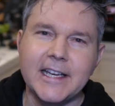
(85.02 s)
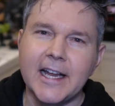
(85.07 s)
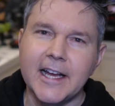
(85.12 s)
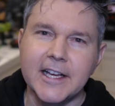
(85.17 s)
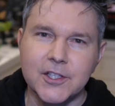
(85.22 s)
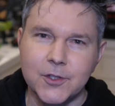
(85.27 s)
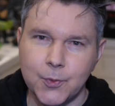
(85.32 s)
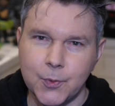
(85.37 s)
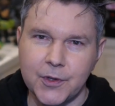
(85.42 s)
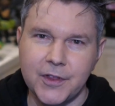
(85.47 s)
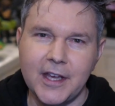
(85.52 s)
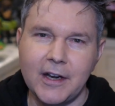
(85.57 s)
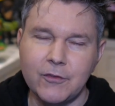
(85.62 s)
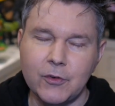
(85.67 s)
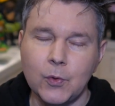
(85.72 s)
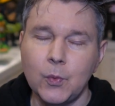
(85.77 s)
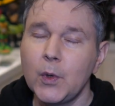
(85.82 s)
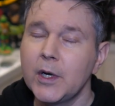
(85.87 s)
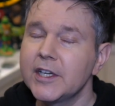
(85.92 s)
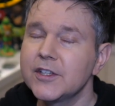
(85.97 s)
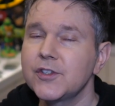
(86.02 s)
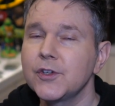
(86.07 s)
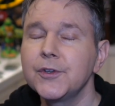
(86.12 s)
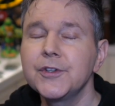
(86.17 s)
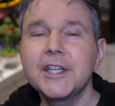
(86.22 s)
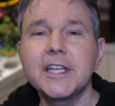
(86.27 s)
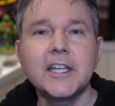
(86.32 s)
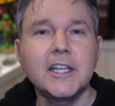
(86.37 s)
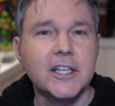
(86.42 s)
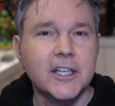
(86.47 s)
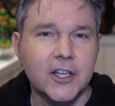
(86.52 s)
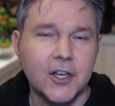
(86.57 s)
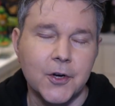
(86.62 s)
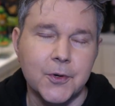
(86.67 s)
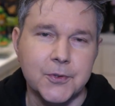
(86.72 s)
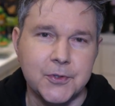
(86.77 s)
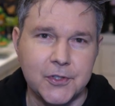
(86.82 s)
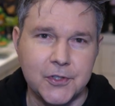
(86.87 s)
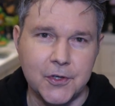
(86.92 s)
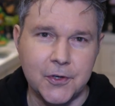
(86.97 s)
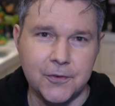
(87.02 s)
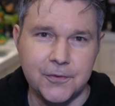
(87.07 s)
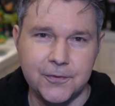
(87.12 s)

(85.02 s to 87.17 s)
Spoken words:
nice with everyone is only going to go so